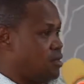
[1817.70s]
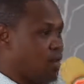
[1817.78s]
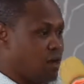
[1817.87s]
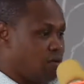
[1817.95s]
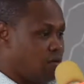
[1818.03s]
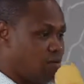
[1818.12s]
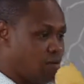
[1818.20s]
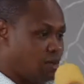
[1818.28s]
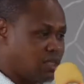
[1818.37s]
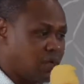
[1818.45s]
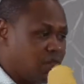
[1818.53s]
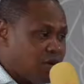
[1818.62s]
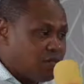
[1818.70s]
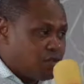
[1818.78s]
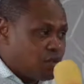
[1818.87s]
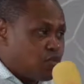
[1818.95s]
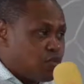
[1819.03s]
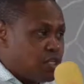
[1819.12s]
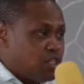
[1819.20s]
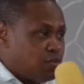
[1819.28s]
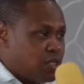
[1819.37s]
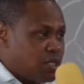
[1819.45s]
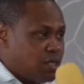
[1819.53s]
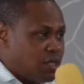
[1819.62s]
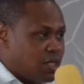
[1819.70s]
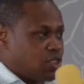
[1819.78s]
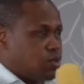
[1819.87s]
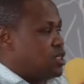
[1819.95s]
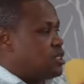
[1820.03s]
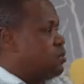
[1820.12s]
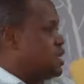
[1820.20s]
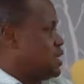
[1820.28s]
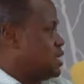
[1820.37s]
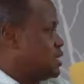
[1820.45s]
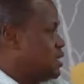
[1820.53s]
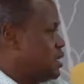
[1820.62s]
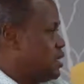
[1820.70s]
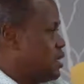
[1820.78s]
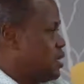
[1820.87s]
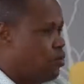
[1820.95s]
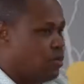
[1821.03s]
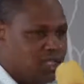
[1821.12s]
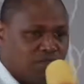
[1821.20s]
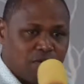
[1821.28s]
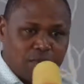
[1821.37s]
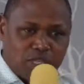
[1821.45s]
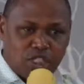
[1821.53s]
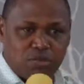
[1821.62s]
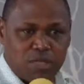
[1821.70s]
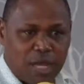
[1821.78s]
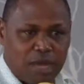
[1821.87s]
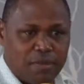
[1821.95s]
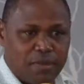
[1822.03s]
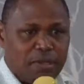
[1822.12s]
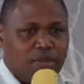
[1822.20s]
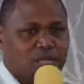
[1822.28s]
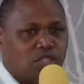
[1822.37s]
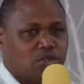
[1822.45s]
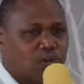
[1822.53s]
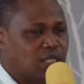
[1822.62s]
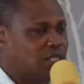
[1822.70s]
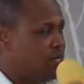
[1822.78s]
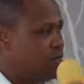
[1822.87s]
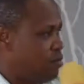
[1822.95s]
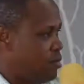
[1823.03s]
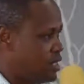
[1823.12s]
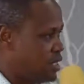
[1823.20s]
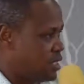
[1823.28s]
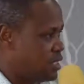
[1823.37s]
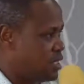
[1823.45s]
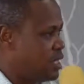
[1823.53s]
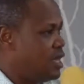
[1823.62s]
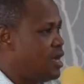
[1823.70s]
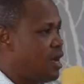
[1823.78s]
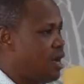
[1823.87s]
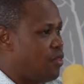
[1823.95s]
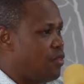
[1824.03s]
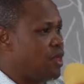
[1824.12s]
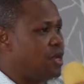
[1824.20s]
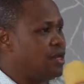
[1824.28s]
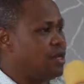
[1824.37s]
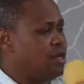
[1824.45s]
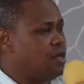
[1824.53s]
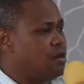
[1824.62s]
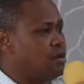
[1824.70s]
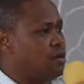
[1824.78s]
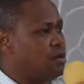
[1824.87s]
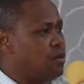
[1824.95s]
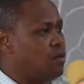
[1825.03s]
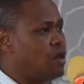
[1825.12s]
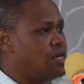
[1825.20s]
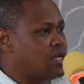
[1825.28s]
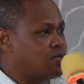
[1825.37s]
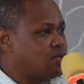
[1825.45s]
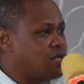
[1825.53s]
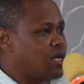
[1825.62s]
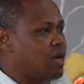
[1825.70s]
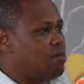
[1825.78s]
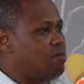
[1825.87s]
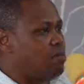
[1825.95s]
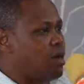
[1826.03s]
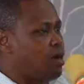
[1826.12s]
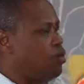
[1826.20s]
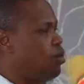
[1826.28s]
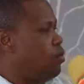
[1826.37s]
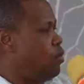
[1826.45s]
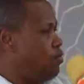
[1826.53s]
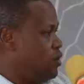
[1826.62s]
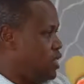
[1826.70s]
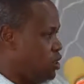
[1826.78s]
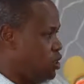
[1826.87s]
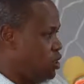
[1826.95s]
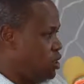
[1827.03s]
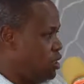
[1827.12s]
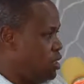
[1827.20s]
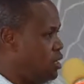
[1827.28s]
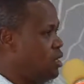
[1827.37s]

Now, whatever fulfills me, that's what matters. Whatever makes me happy, that's what matters. And then the world has become a global village.